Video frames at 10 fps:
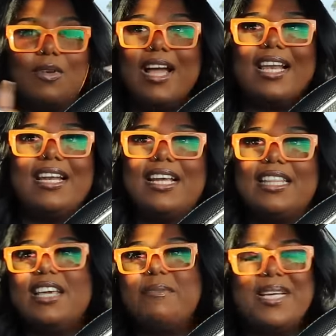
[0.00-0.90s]
Why can I not
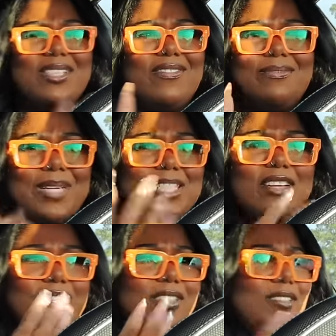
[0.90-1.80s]
think of my
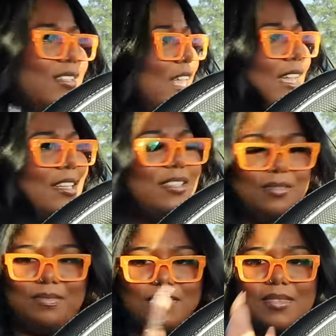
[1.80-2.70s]
server? Like,
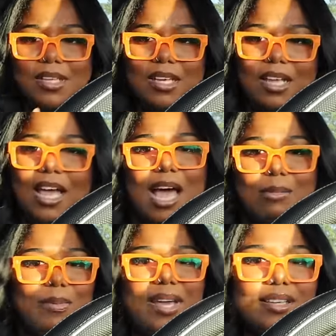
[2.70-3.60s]
I'll be back.